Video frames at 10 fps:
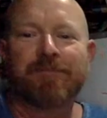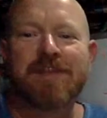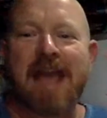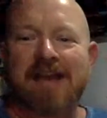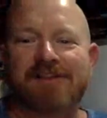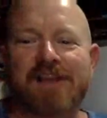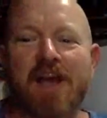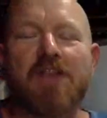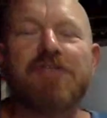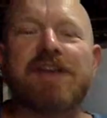Yes,
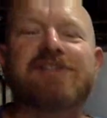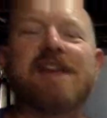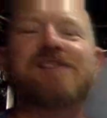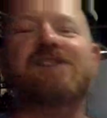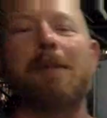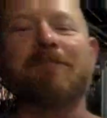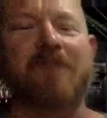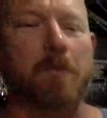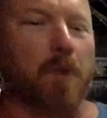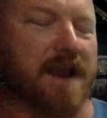this is
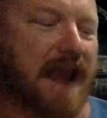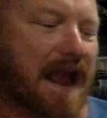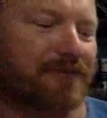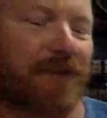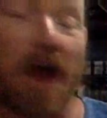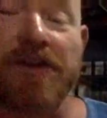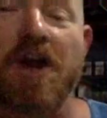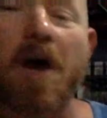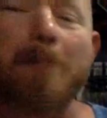something we have done